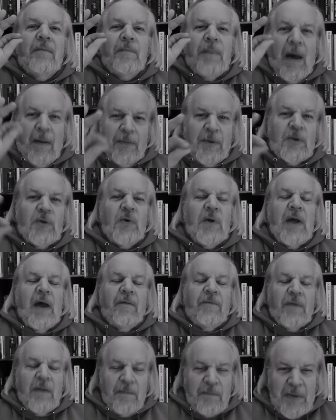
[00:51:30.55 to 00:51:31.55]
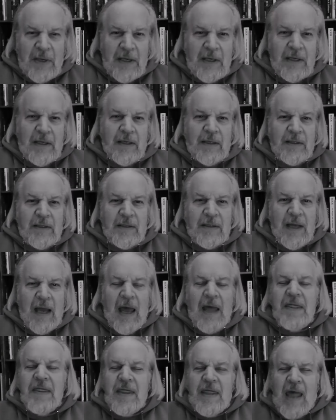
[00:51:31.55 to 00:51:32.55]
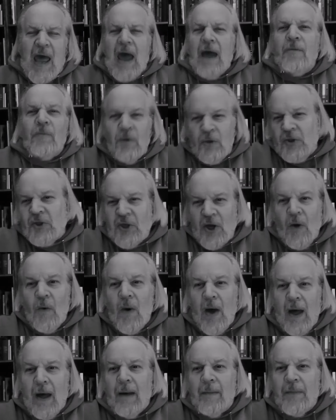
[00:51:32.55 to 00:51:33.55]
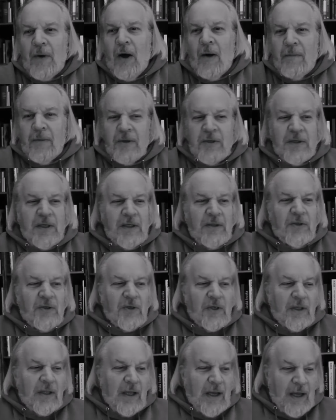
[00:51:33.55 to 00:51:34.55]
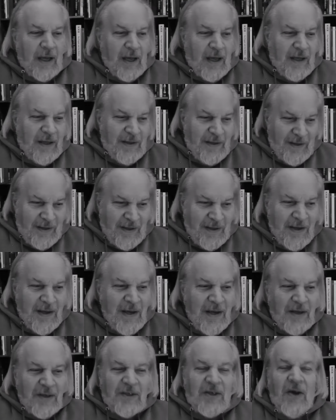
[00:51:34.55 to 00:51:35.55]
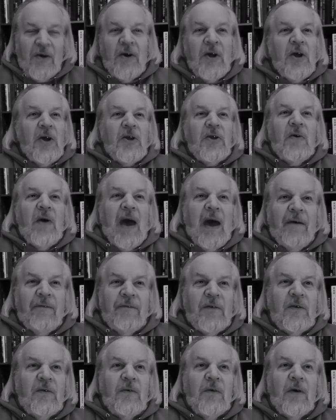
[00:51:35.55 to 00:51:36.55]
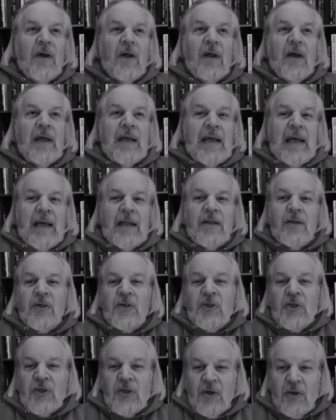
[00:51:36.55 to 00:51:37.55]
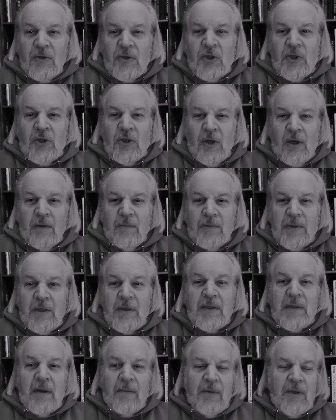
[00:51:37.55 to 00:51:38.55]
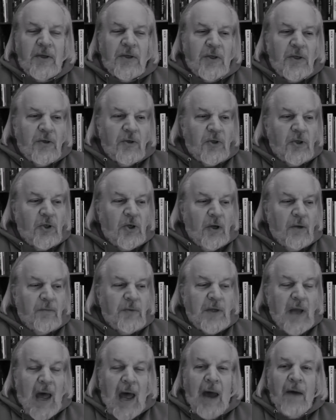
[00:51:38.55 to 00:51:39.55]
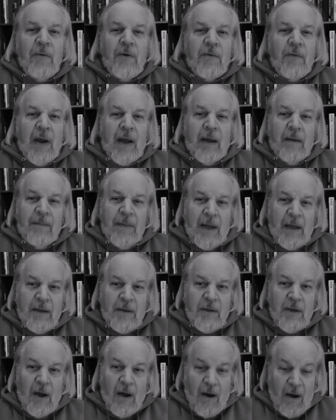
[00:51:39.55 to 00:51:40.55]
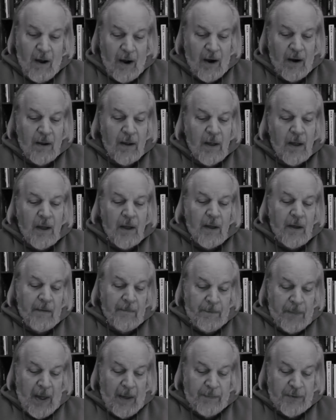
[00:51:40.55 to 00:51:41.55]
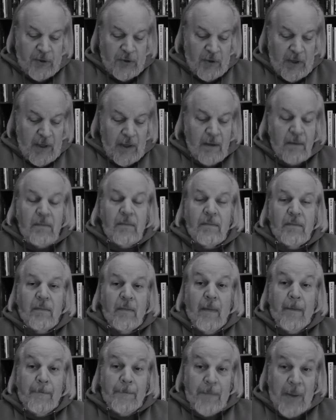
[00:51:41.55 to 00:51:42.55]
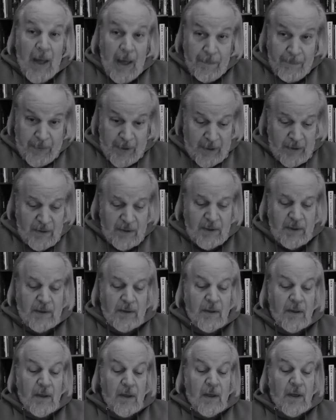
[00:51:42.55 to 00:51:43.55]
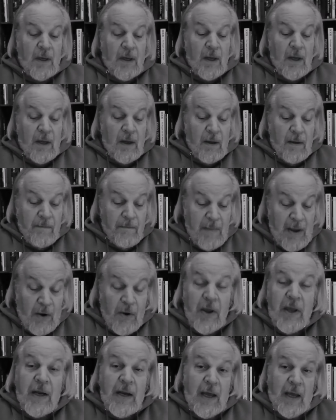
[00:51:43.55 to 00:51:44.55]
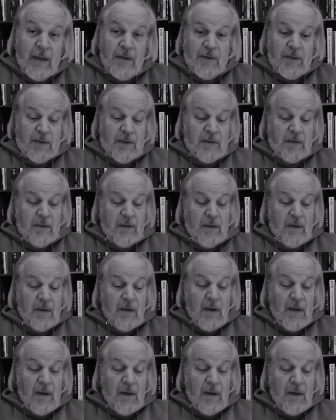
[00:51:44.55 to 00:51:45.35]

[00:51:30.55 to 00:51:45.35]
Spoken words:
puppetry of the penis, and that will show up almost instantly. So you have to get search terms, and some of the search terms I would recommend are puppetry, puppets, marionettes,